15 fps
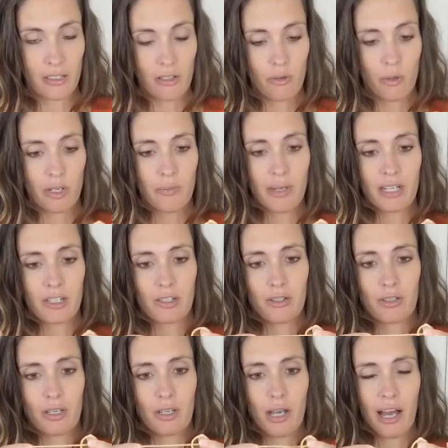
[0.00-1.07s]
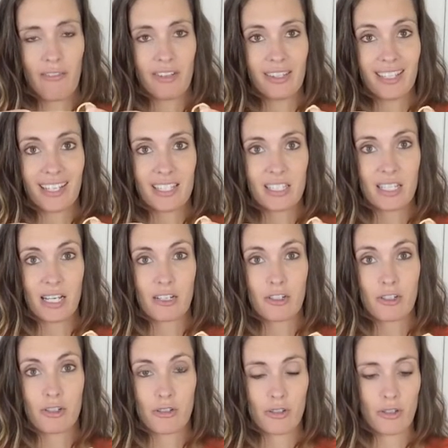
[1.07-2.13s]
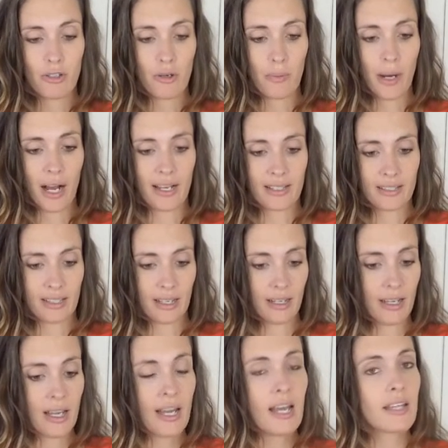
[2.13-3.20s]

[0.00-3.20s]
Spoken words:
So you want to make sure that you have a nice texture to your pasta.